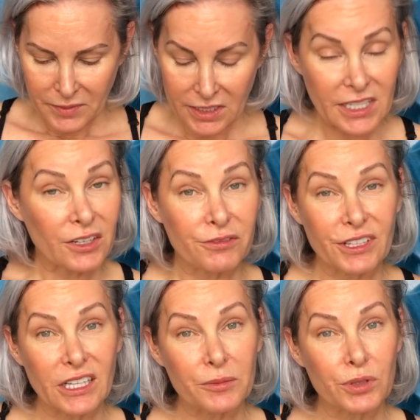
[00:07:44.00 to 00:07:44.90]
because I don't
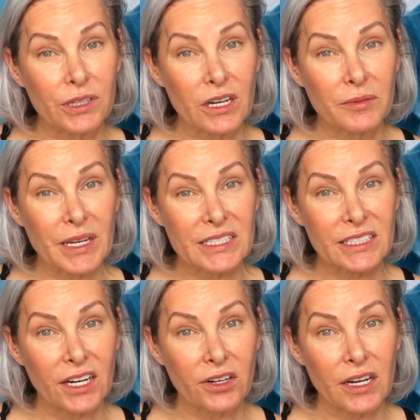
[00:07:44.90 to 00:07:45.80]
feel like putting on
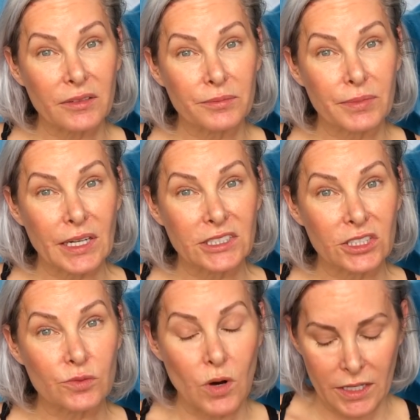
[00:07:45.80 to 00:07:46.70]
mascara, but I
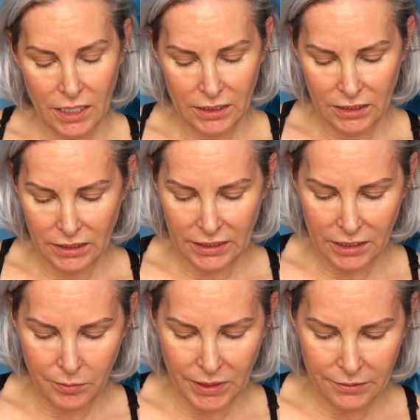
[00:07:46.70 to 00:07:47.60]
just want a
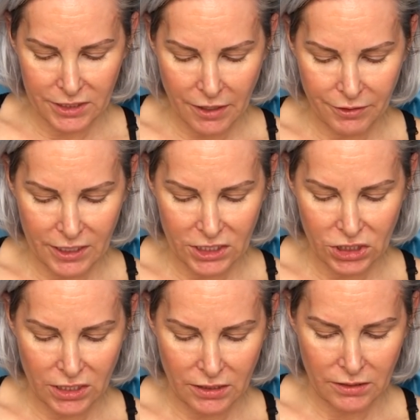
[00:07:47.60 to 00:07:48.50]
little bit of
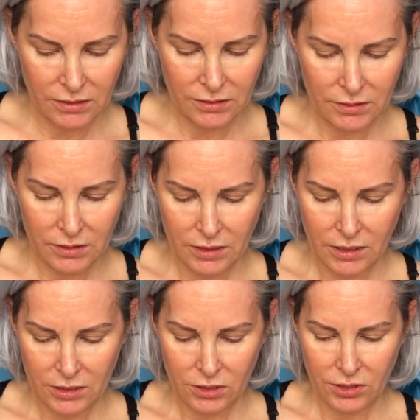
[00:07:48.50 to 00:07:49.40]
definition.
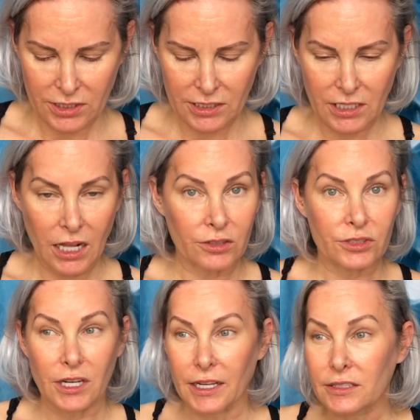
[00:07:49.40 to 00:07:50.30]
So this is
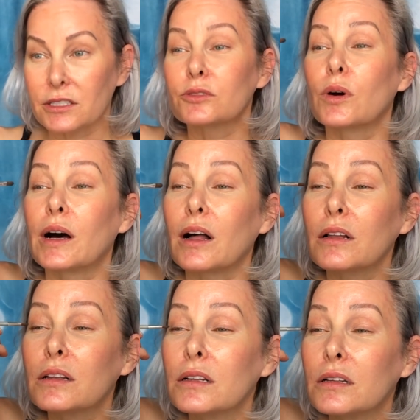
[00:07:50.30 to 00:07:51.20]
Colorescience as well.